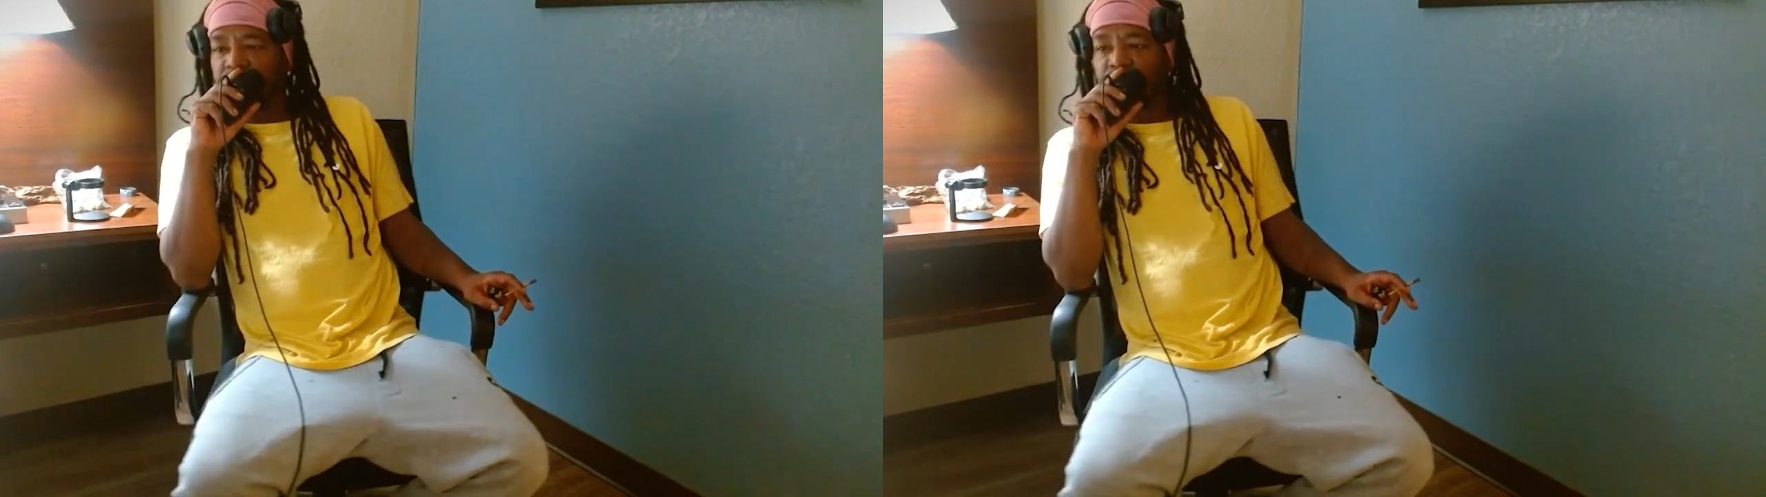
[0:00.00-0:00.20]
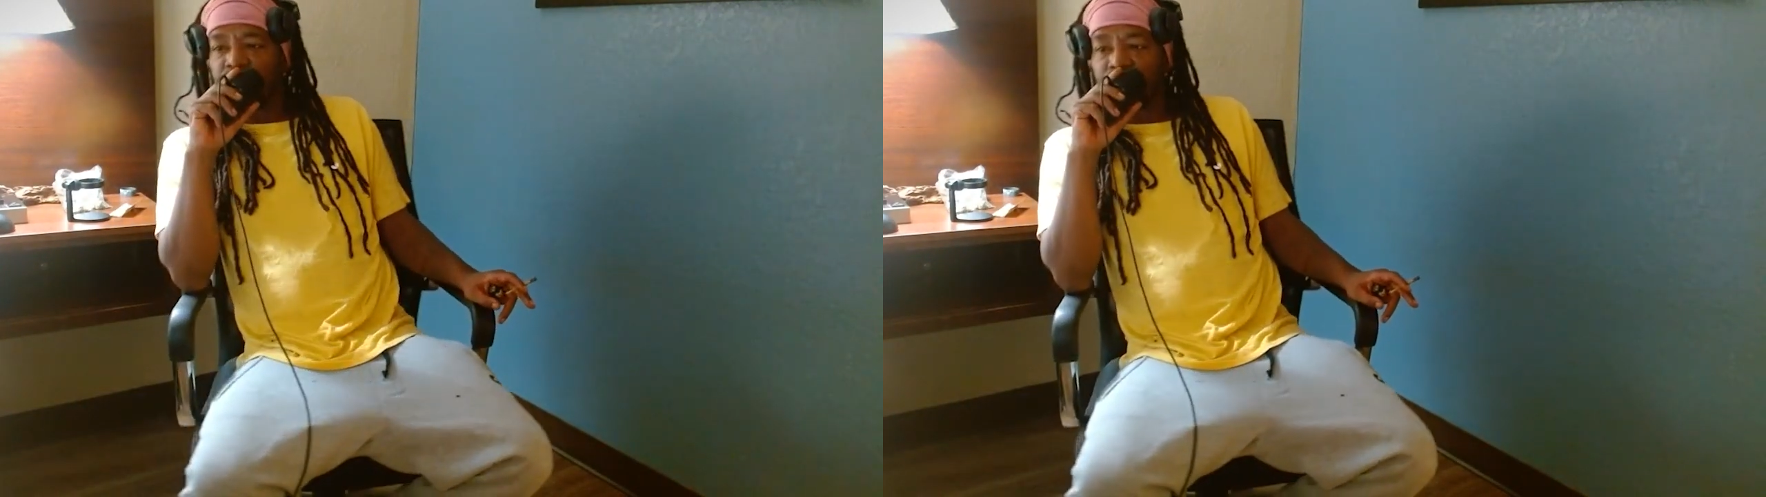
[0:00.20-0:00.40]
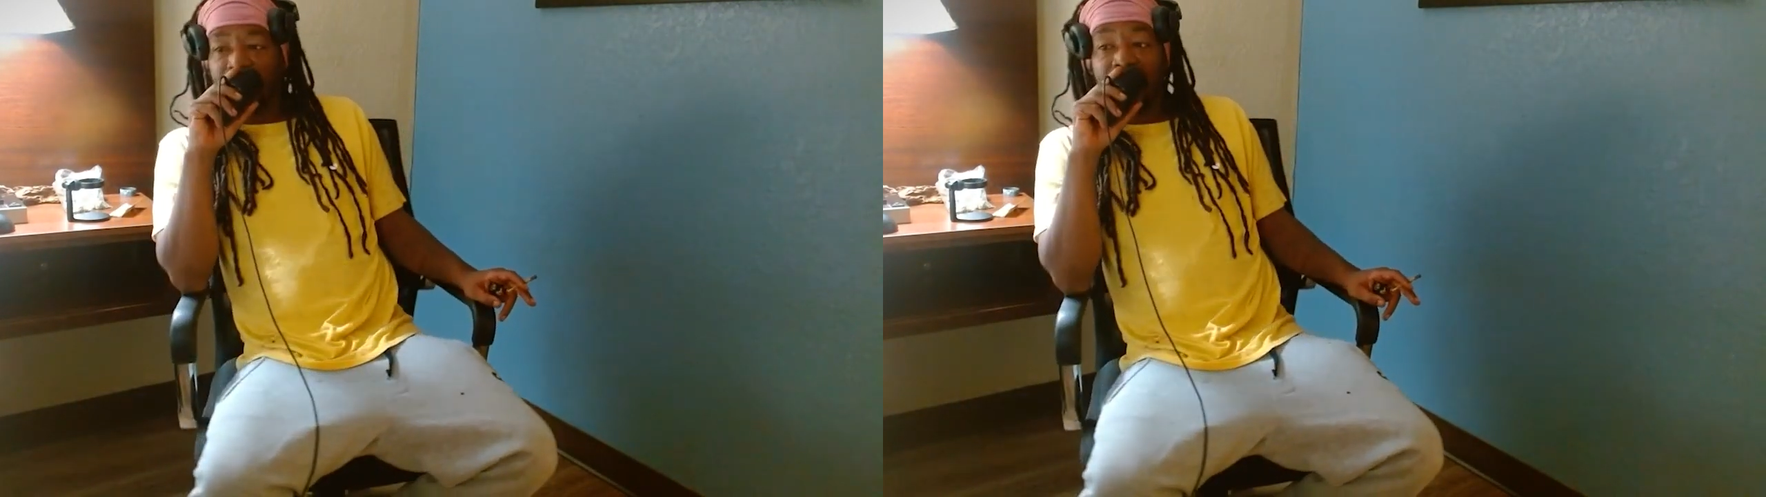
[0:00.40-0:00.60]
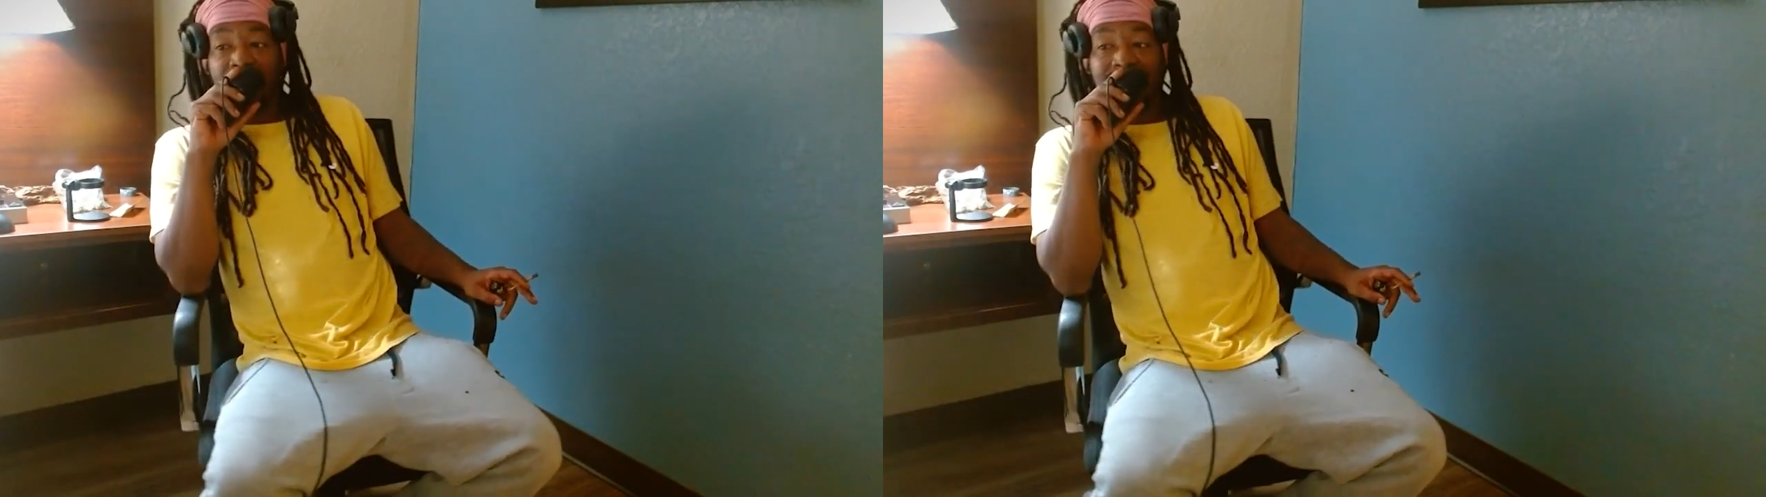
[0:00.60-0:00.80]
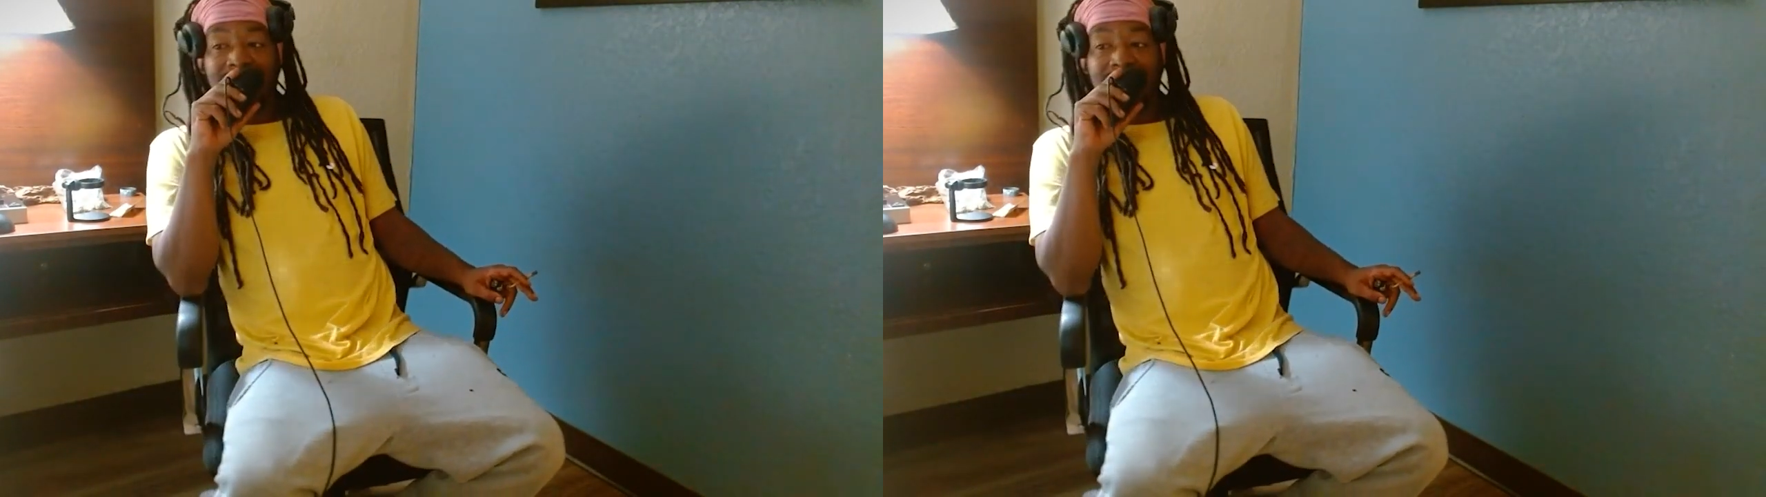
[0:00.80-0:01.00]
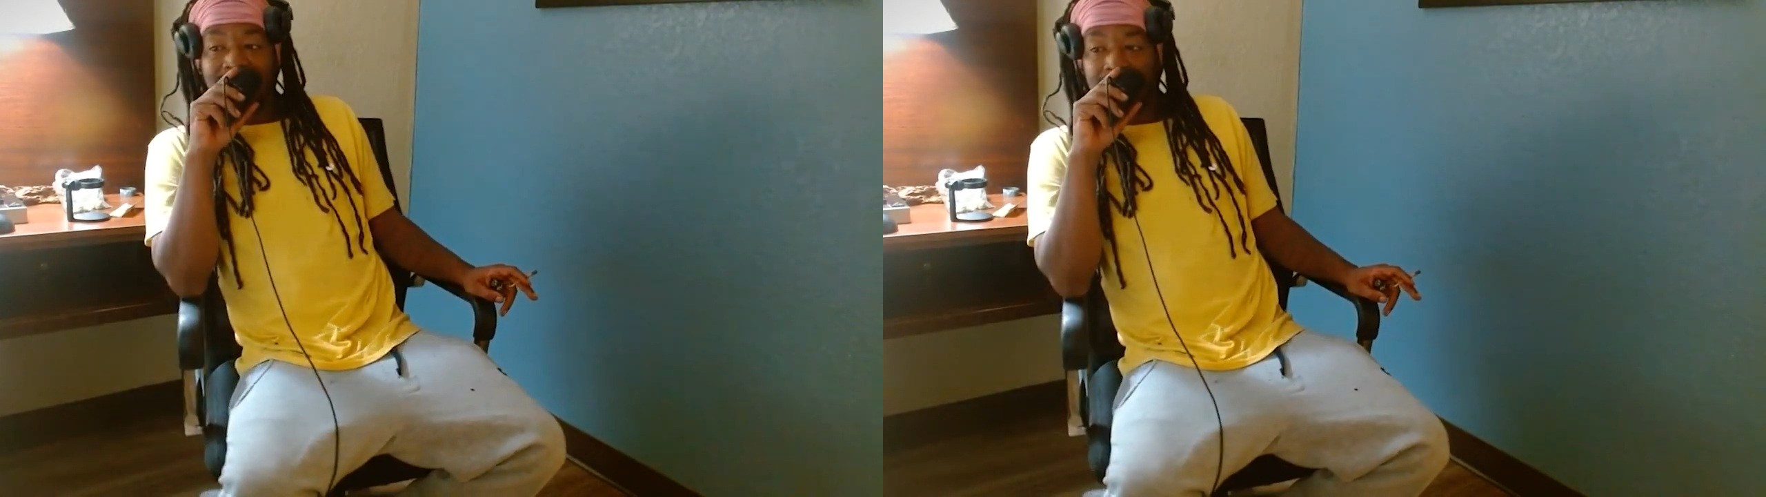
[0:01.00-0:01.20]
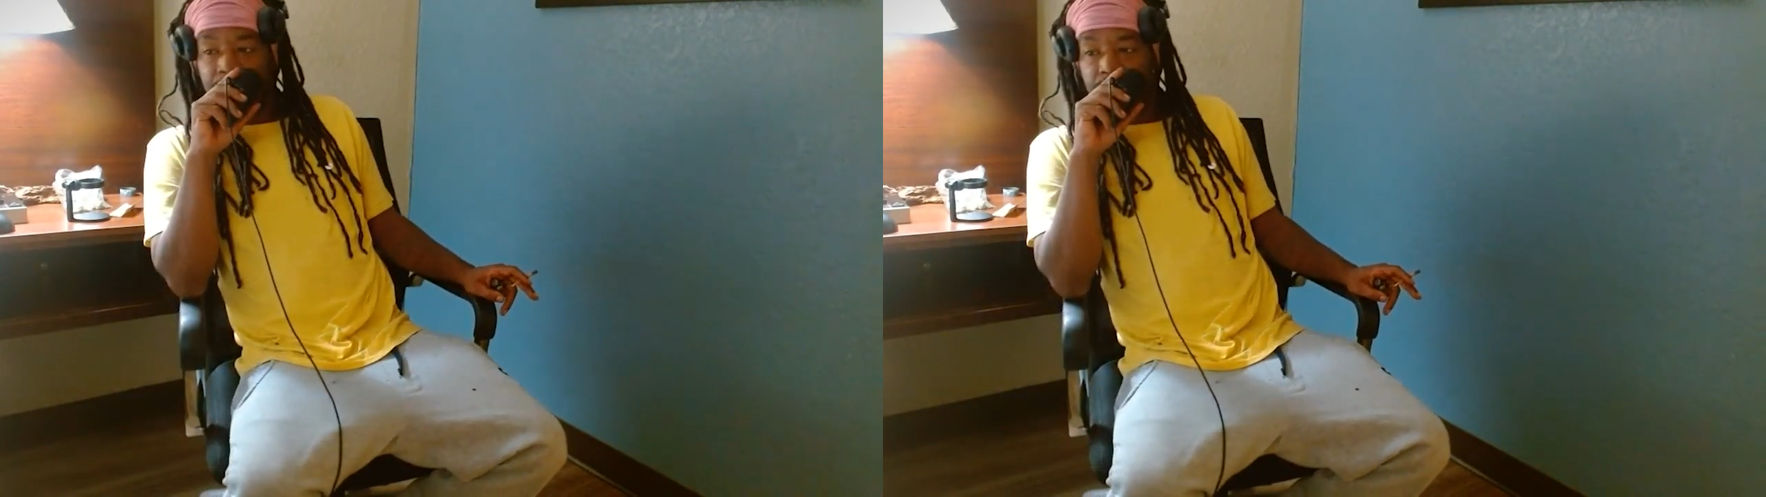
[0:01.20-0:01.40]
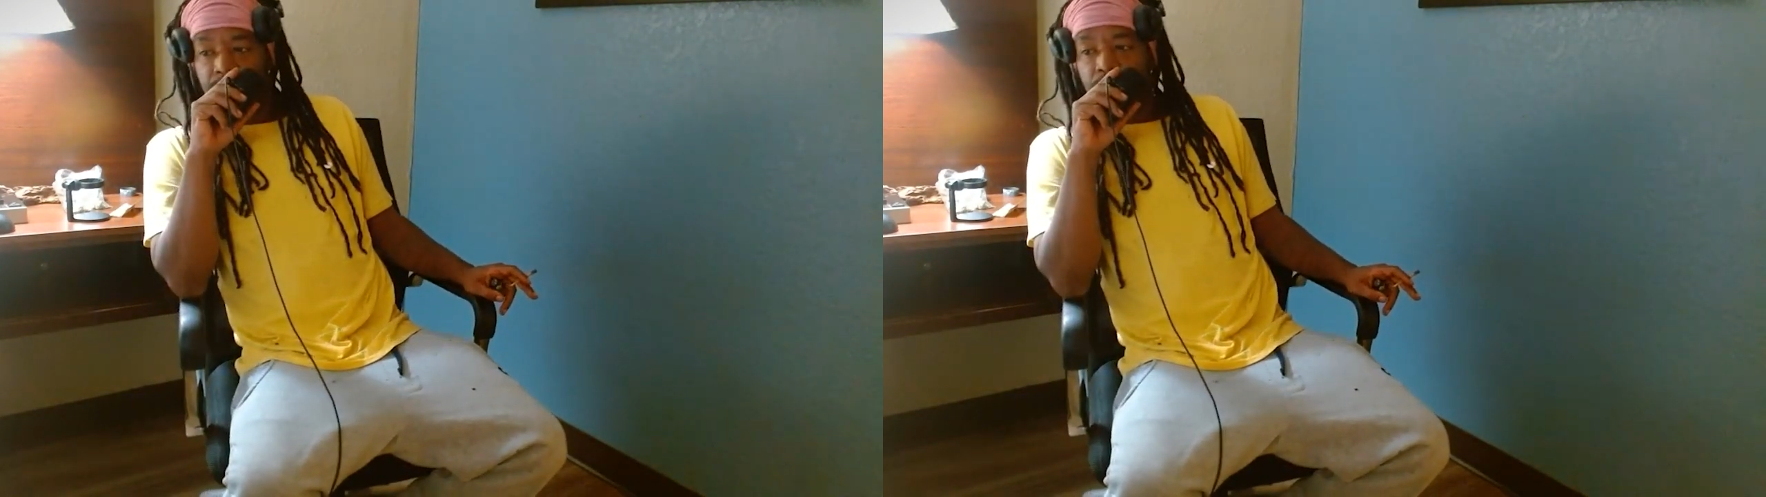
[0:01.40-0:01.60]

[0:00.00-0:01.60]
the strain of enlightenment,